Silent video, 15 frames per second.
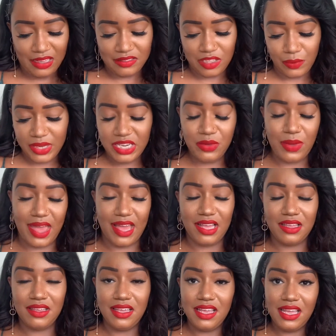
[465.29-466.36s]
So
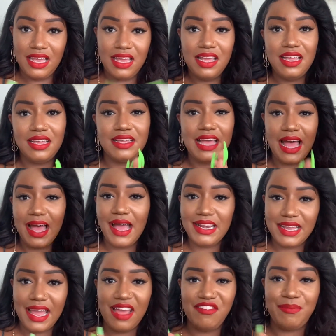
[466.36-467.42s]
anyway,
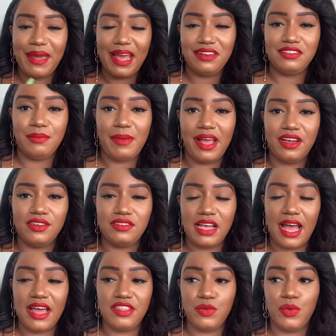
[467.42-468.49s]
God gave Pastor Michael
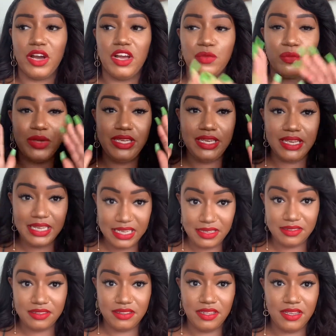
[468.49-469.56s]
Todd the word
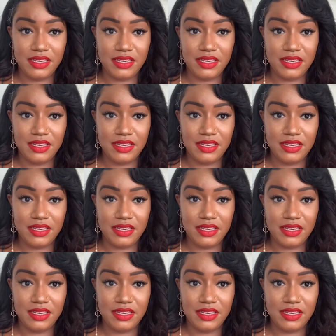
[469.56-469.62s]
release.